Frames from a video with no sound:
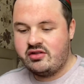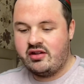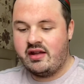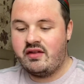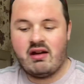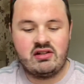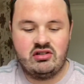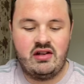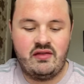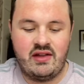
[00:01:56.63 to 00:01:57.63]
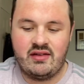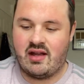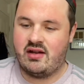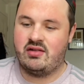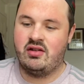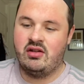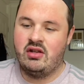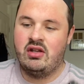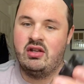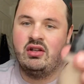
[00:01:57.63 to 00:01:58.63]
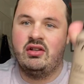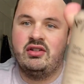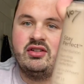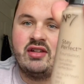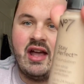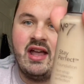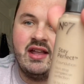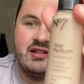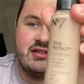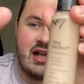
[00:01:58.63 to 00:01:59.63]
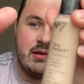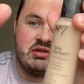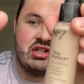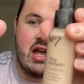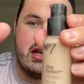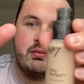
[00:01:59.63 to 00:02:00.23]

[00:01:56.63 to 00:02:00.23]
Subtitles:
here. They're actually the exact same shade,